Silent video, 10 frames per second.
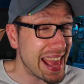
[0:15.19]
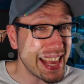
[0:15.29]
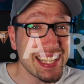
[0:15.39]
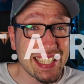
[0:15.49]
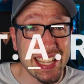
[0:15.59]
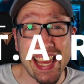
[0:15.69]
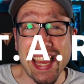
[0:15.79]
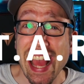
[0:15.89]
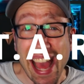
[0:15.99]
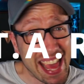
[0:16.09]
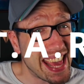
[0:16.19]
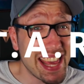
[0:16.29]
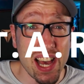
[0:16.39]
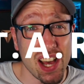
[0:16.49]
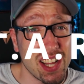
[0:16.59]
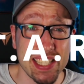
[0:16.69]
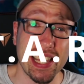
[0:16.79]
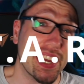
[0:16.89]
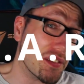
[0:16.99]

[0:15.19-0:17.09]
S.T.A.R.T.